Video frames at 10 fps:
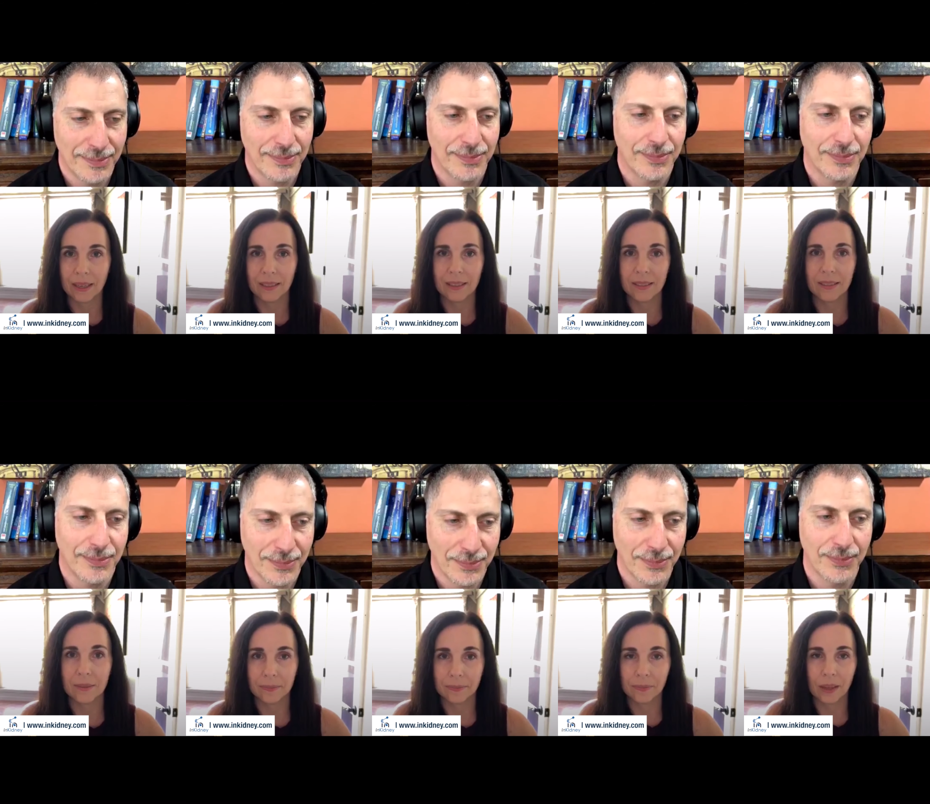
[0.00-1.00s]

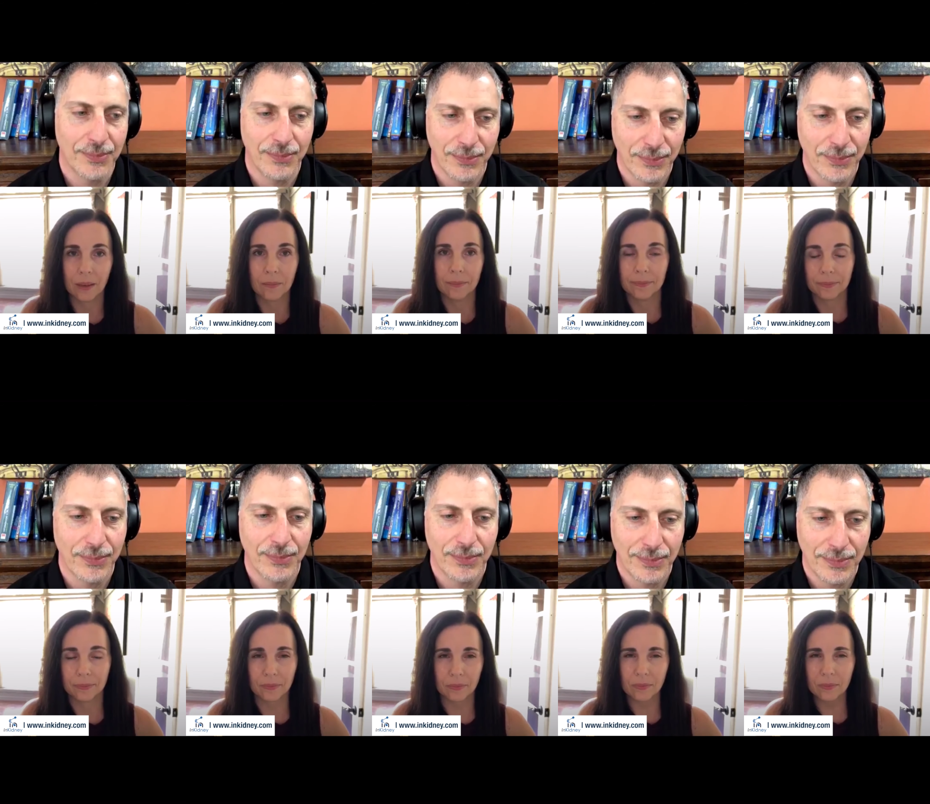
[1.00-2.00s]
Speaker 1: diabetes, um,
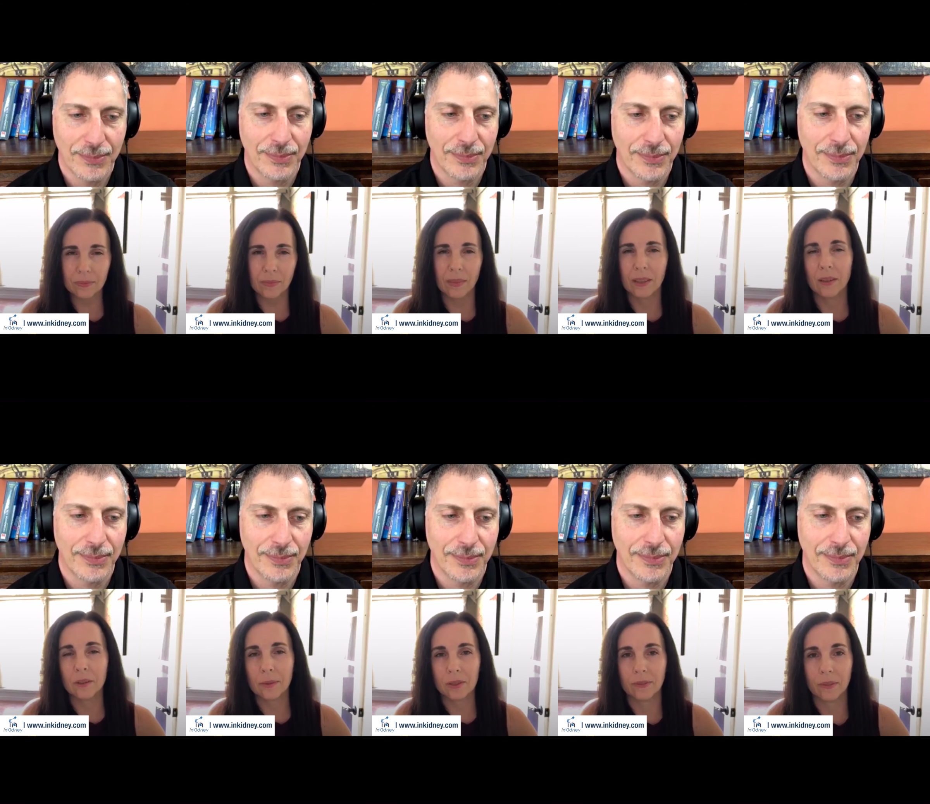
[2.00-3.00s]

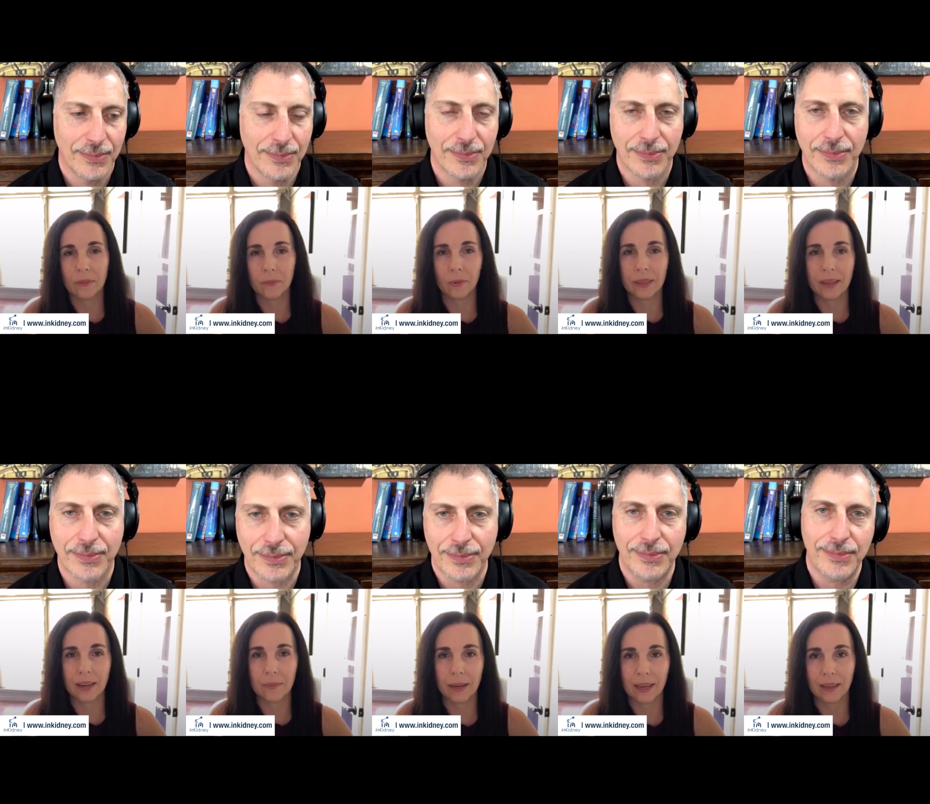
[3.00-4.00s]
you know, especially if you're
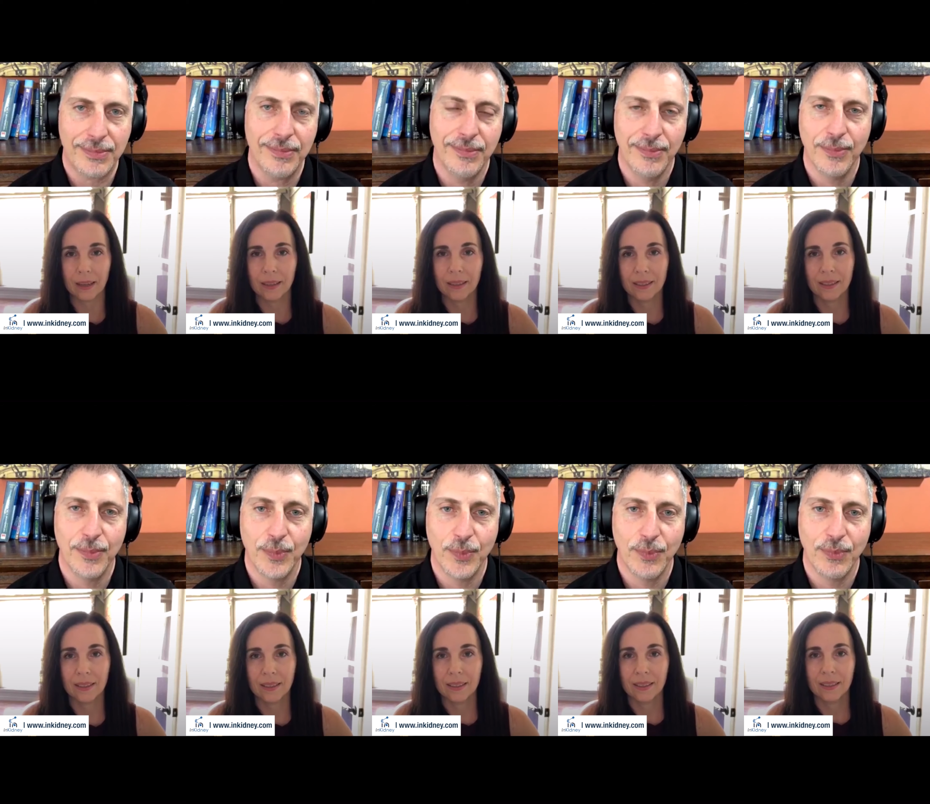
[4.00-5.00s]
pre diabetic.
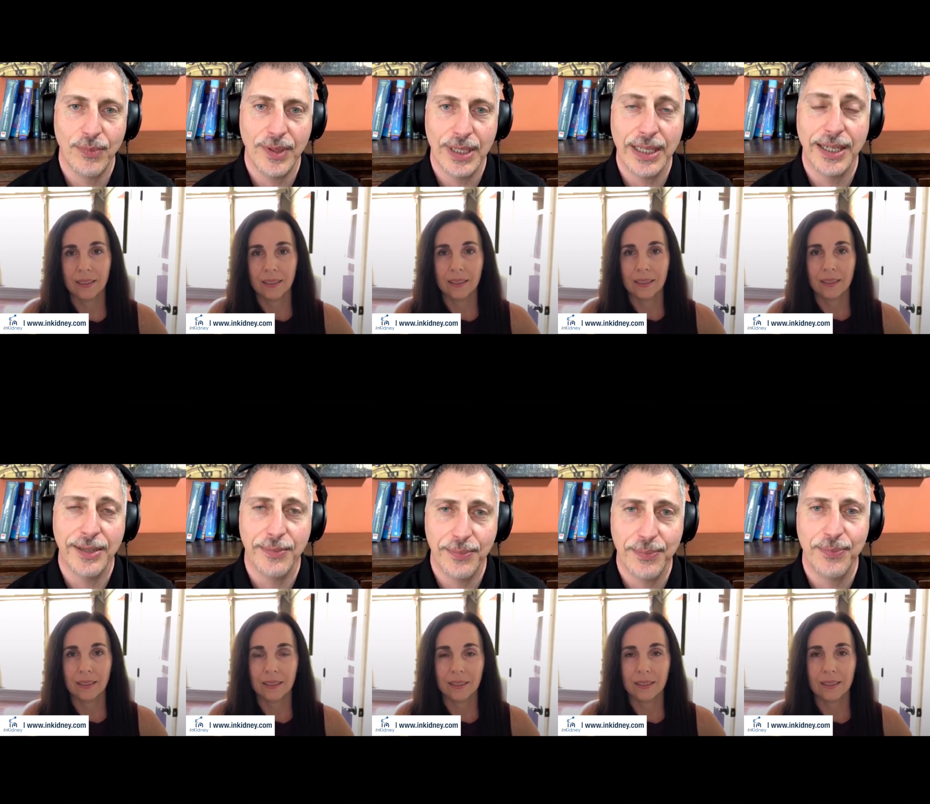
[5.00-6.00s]

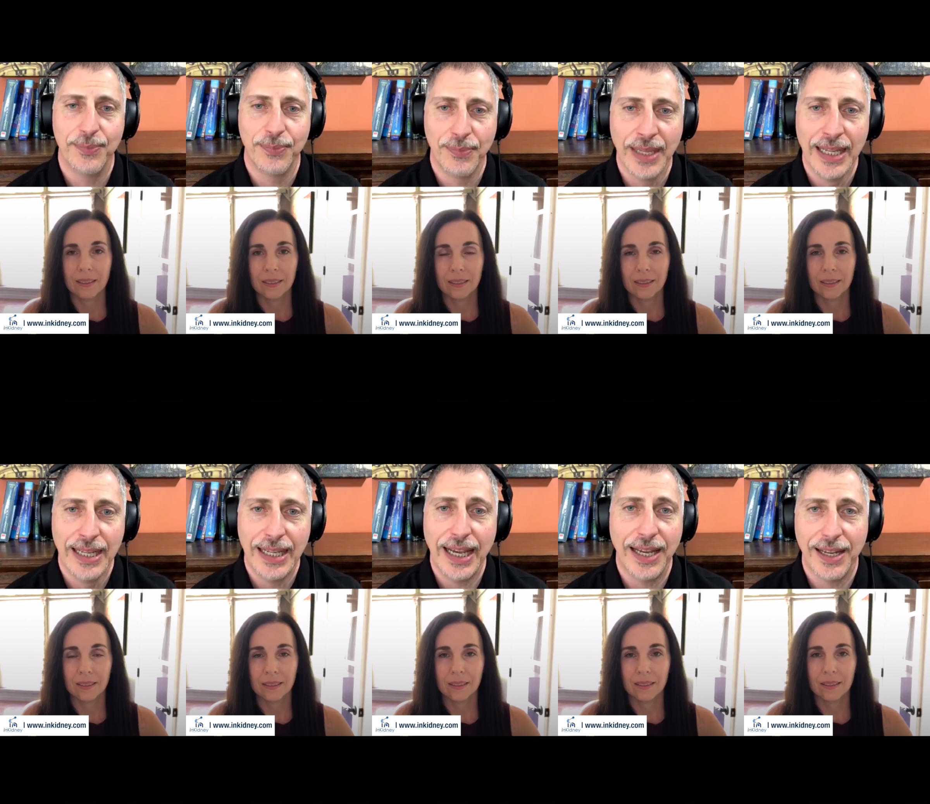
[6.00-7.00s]
Speaker 2: Yeah.
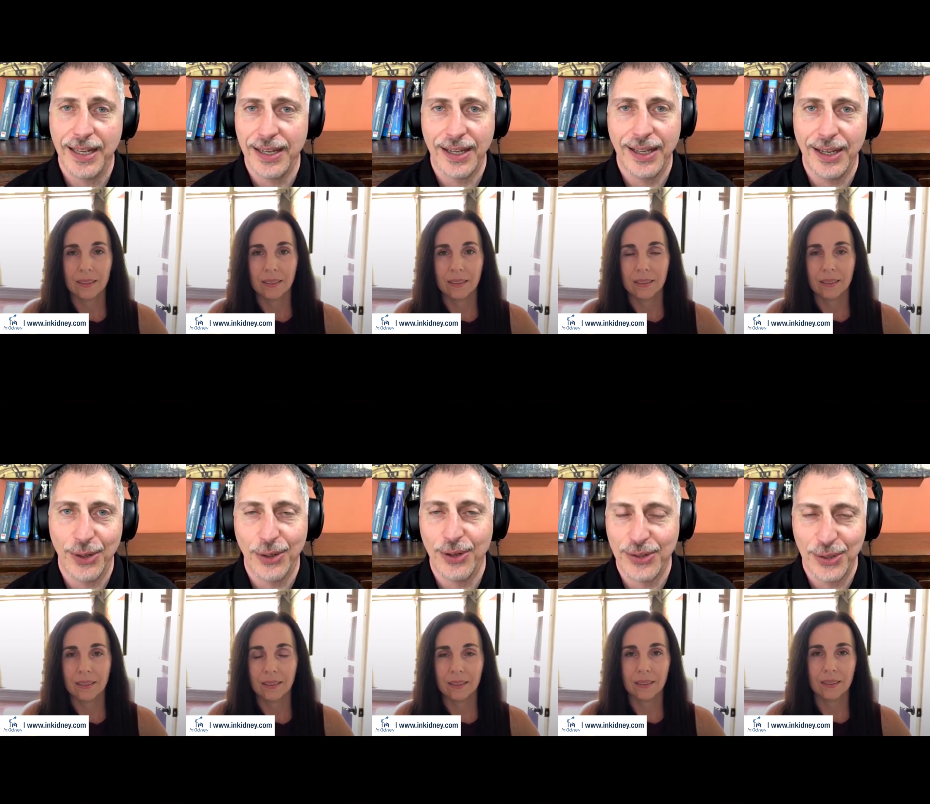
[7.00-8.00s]
Yeah, and, and,
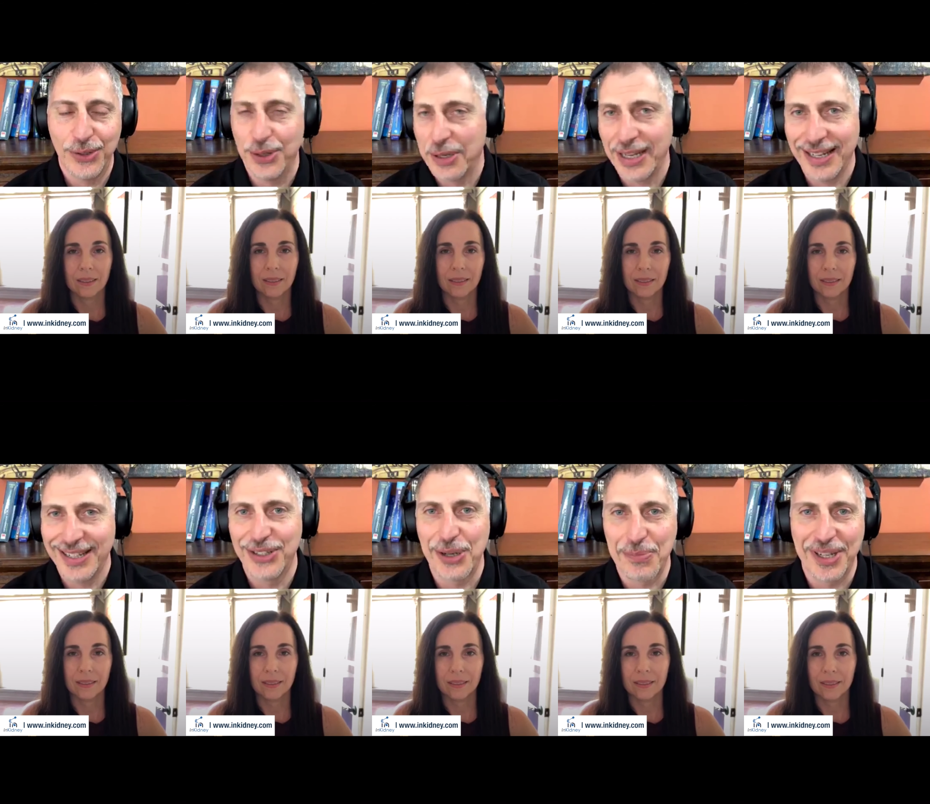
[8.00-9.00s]
and, you know, there's also,
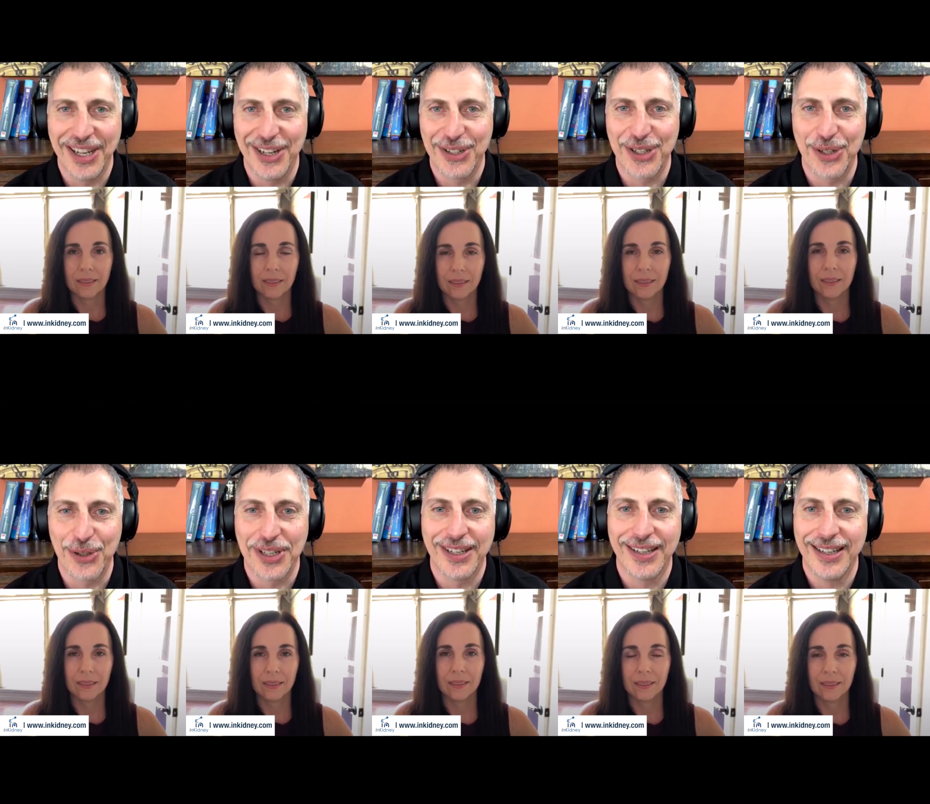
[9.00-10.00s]
I, I, can jump in here
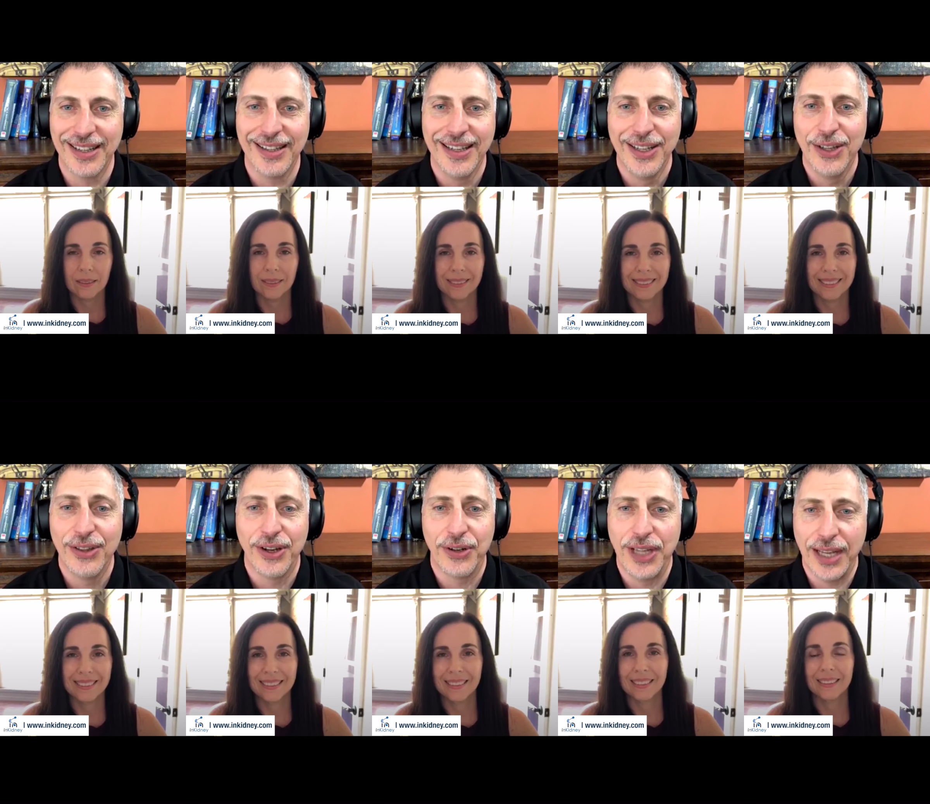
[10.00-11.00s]
too, and, and
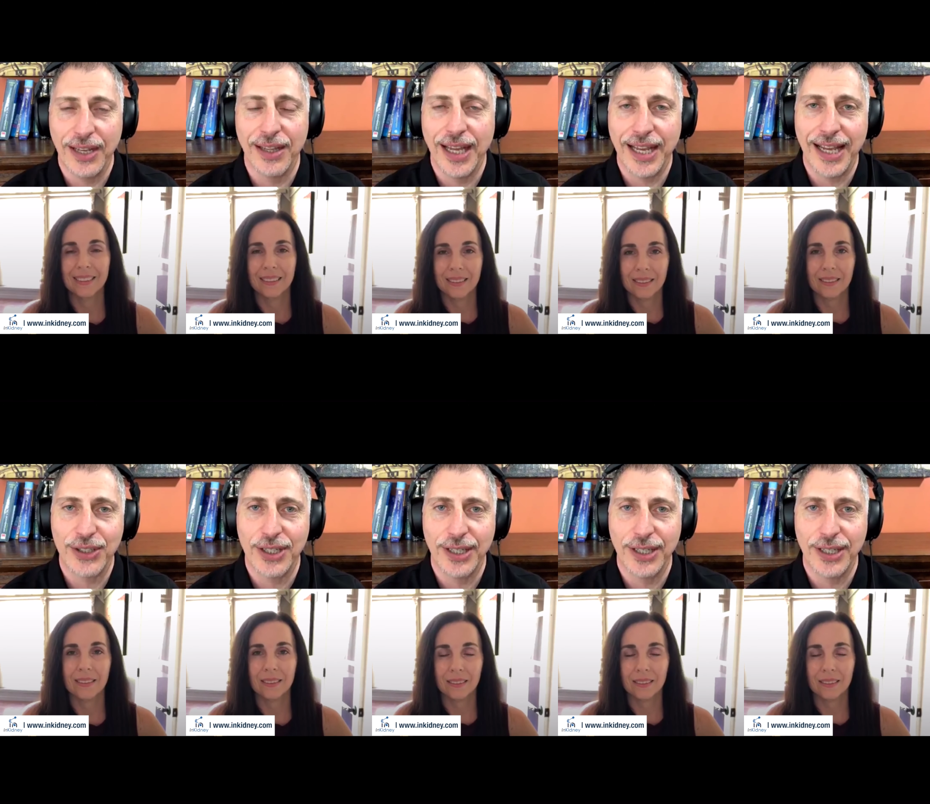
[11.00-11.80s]
there are data